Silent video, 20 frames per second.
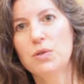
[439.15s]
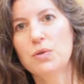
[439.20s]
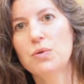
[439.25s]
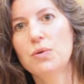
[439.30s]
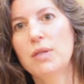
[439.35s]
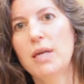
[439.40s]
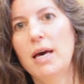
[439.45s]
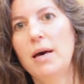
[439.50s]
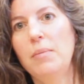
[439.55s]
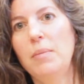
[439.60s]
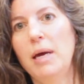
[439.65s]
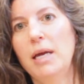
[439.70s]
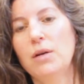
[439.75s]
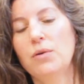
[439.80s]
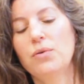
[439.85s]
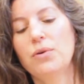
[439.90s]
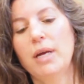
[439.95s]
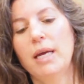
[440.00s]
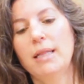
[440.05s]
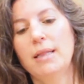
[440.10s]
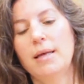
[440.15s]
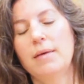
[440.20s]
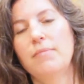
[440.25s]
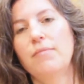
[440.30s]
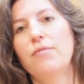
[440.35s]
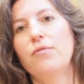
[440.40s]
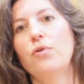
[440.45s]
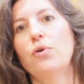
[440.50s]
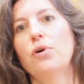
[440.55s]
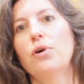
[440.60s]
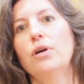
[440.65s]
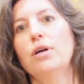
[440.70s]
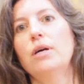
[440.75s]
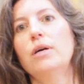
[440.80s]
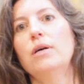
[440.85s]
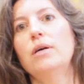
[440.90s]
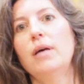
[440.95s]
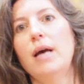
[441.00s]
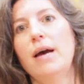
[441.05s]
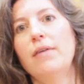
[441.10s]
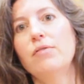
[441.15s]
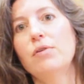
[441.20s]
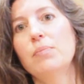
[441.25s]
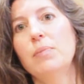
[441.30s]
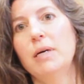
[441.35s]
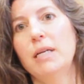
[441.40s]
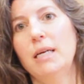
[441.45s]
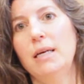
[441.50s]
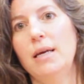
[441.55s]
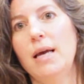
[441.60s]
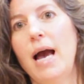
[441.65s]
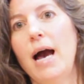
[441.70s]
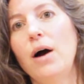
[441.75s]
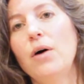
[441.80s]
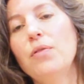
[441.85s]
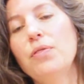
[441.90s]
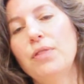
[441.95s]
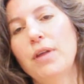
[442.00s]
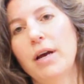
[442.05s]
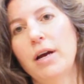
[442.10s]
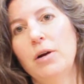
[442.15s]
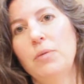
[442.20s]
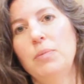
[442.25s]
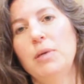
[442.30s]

do them and create them for everybody out there,